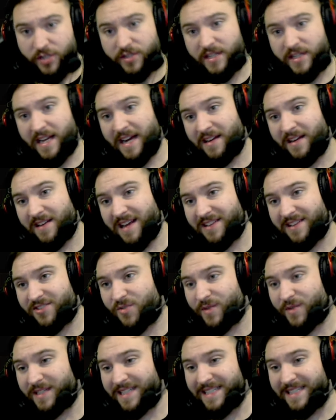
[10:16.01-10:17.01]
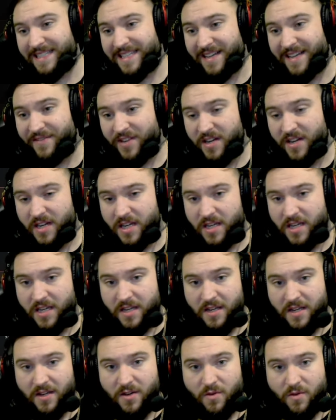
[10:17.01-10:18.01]
See how it has 27
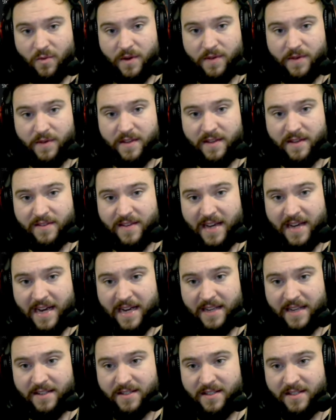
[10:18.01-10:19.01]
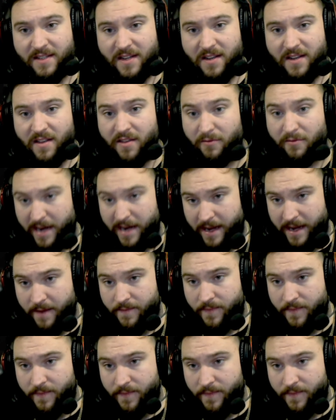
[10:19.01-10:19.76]
when this has 3.